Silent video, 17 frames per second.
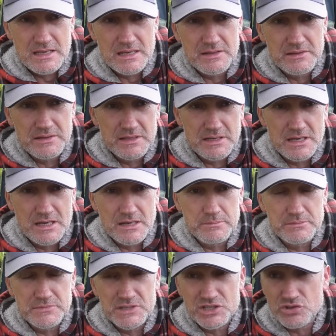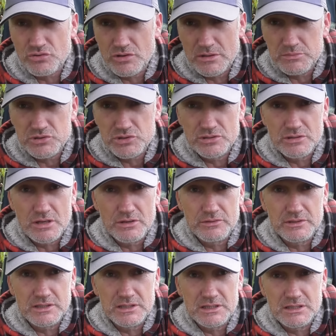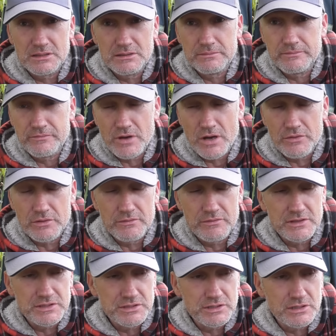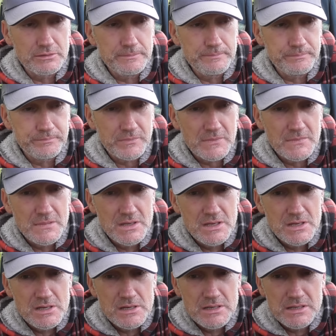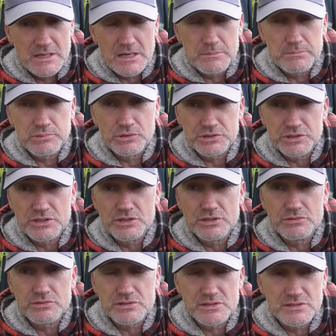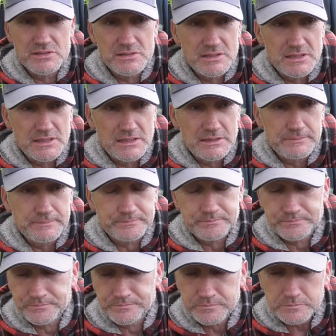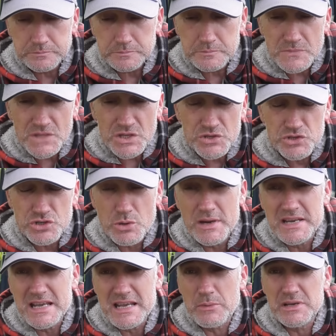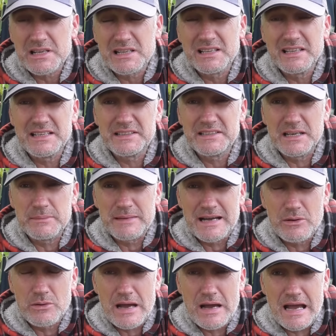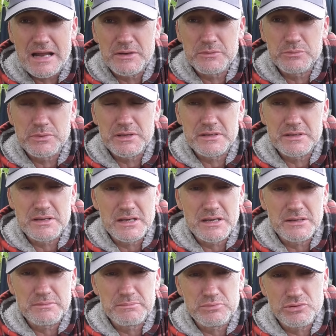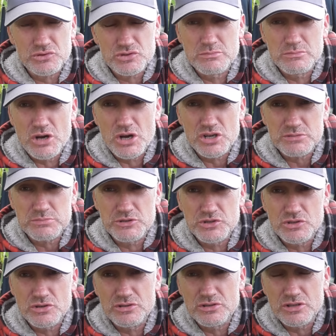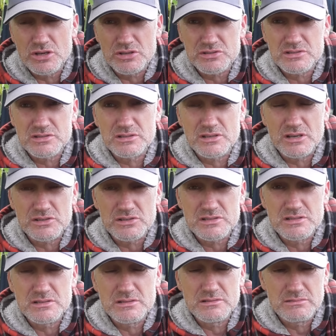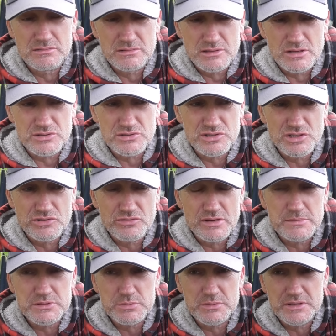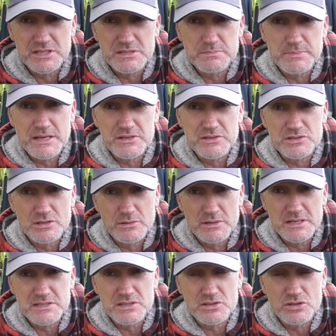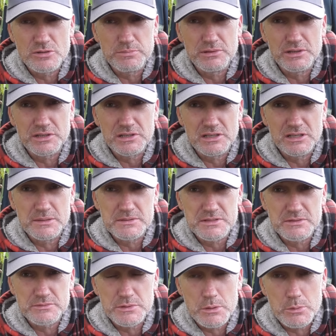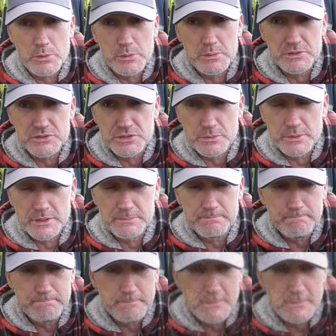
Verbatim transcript: in the um, description on the on the video. Yeah, bloody nuisance they are. So anyhow, we cleared them out, and we uh, put some horse manure and got to, got to got to grips with this bed. So here's a couple of clips of what we were doing.